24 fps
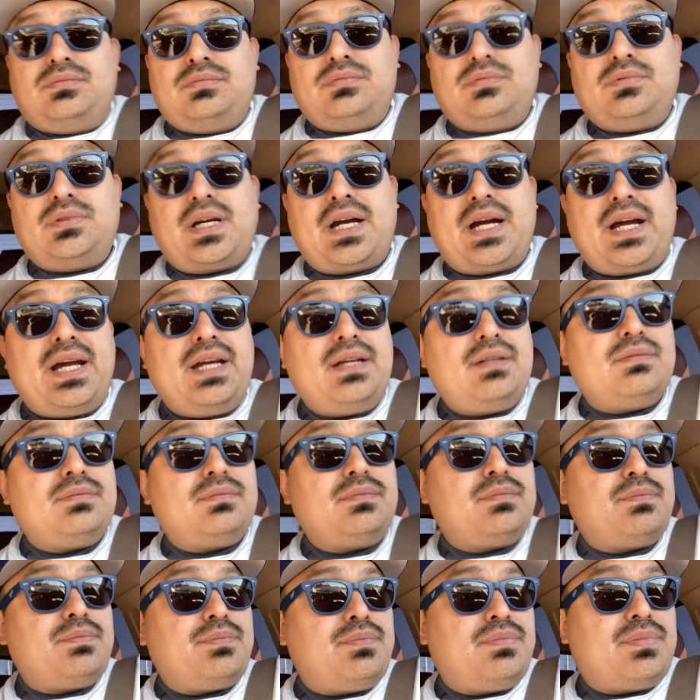Alright,
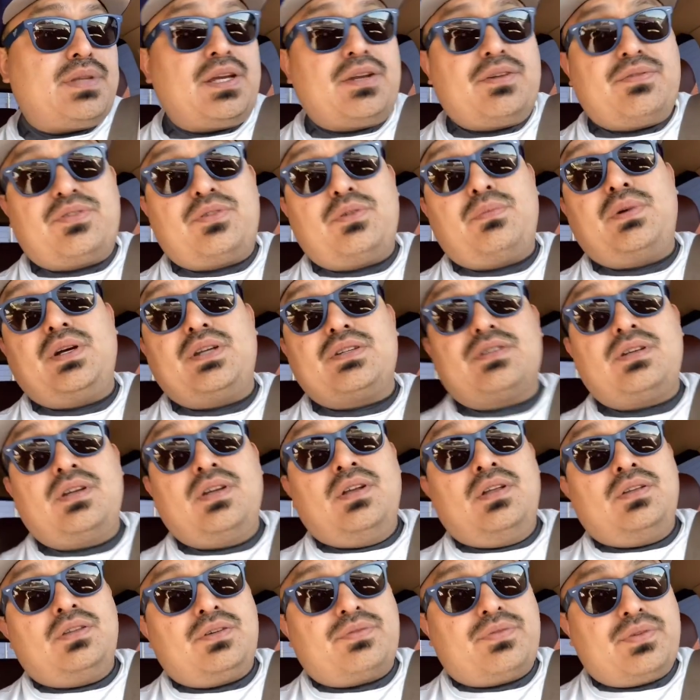thank you so much.
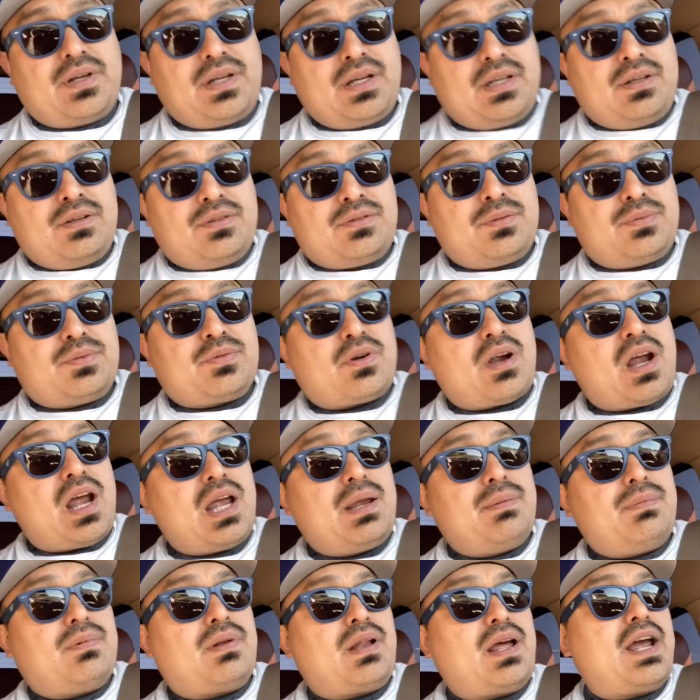Don't forget to
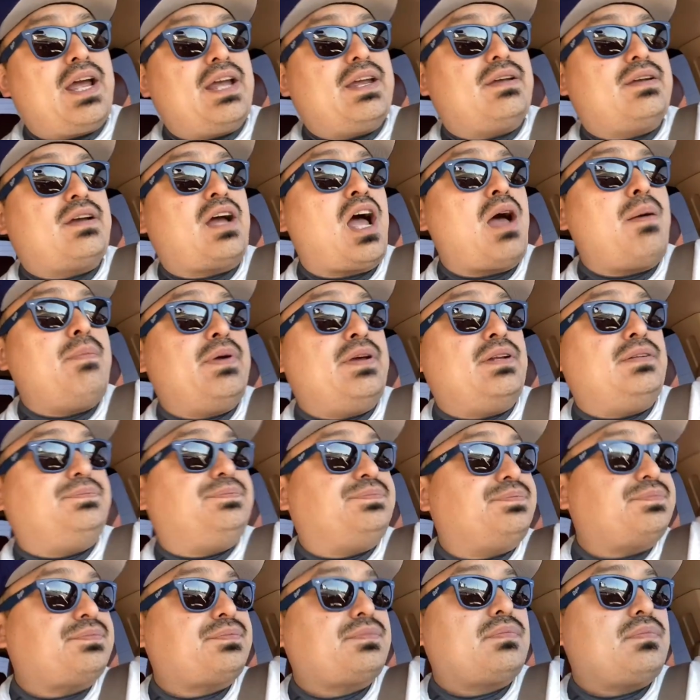subscribe, like,
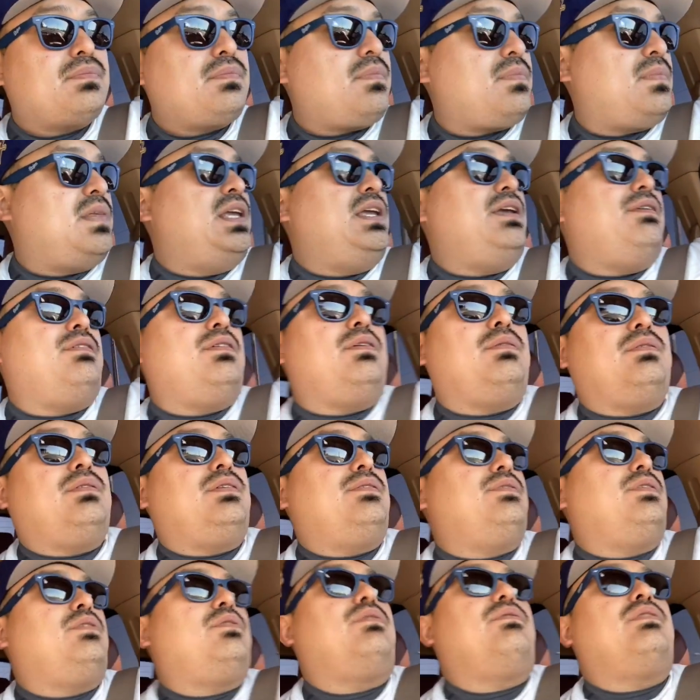comment. Even
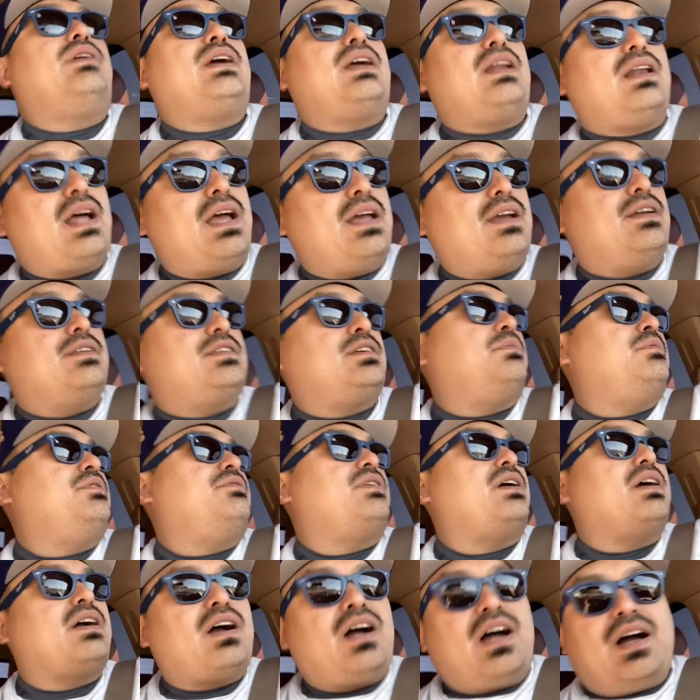if you don't fucking like it, tell me
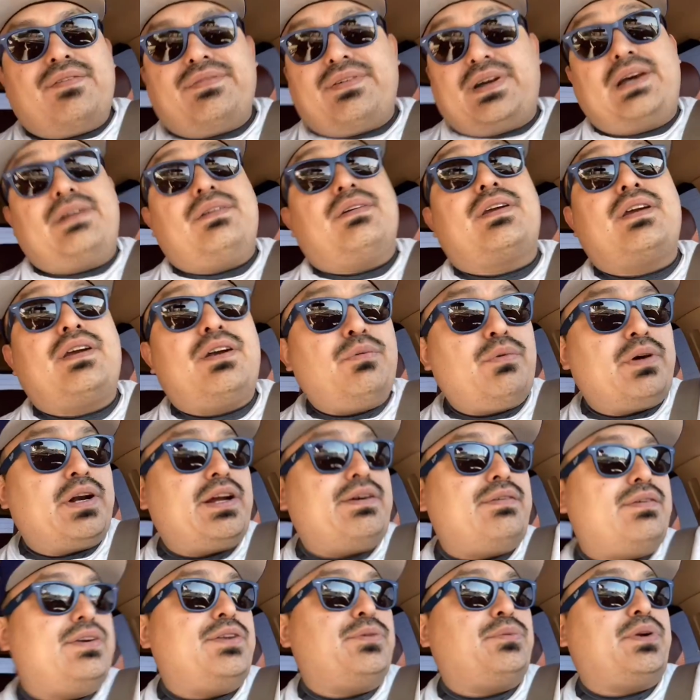fuck off. I don't care,
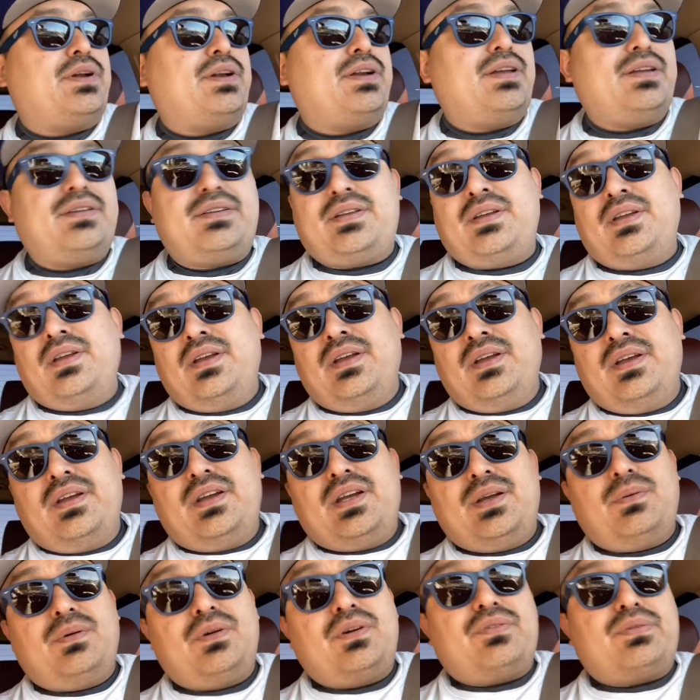whatever, it is what it is.
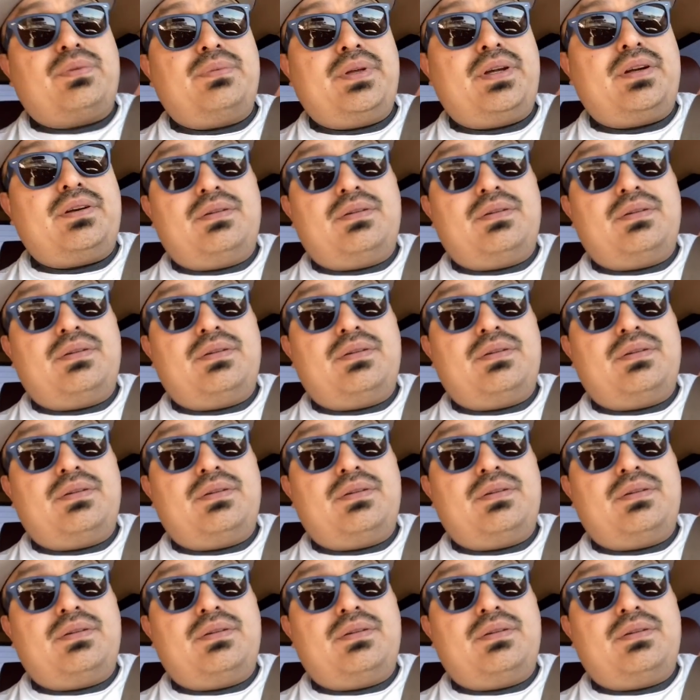And we'll go from there.